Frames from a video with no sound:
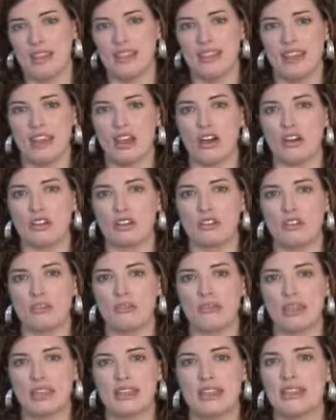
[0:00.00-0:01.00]
They also
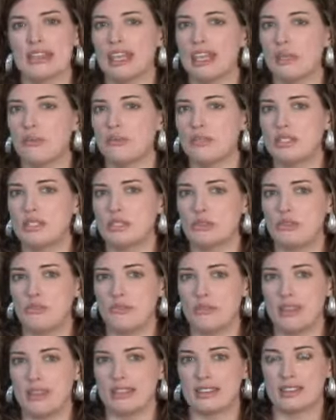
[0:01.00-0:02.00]
make claims to
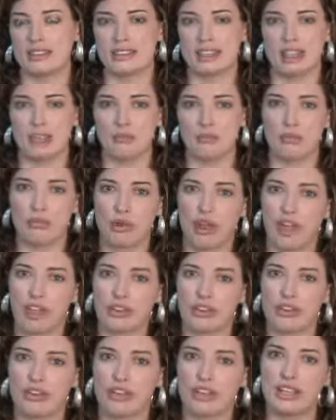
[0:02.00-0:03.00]
make the skin
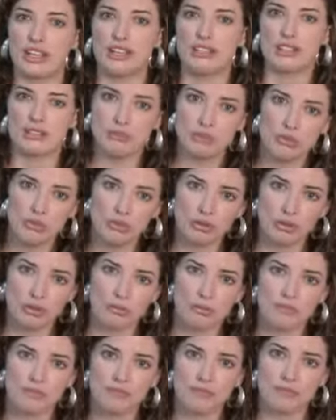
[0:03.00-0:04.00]
brighter and smoother.
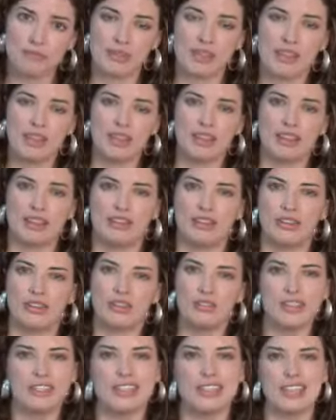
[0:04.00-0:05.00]
Now the
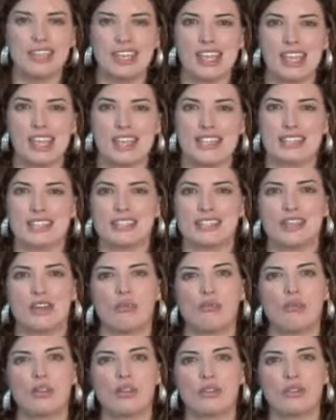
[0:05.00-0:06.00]
only thing is is
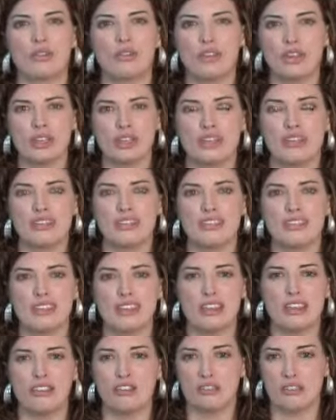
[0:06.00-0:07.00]
that when you're looking into
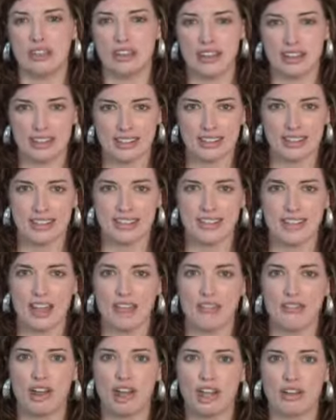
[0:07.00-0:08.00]
the ingredients
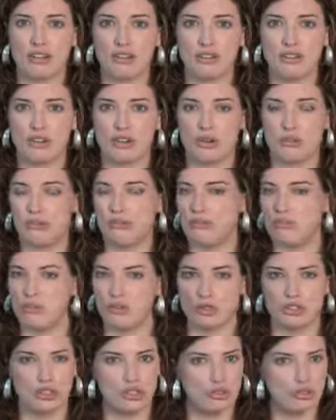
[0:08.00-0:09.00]
of Hydroderm,
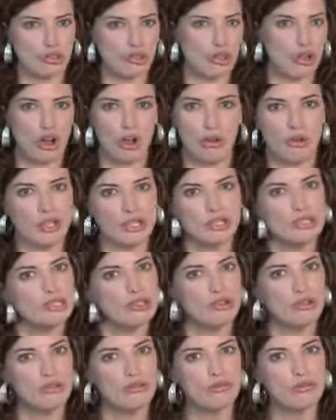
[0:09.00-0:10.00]
which you should always
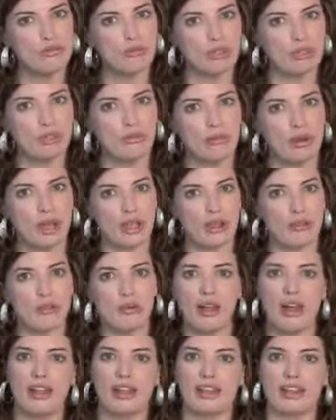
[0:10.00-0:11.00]
do when you buy your
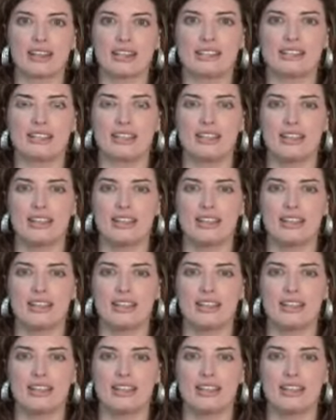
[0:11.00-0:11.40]
products,